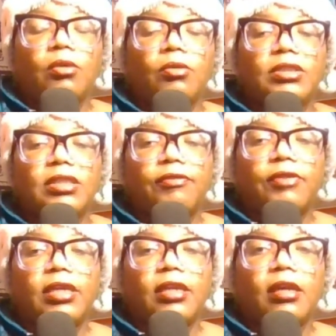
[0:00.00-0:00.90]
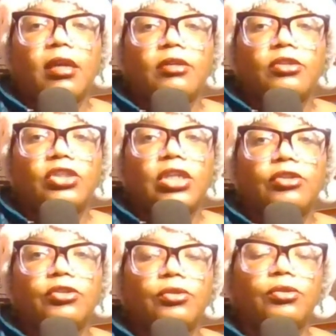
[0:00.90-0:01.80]
was definitely a, a
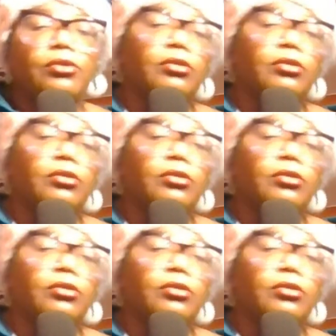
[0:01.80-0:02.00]
gentle,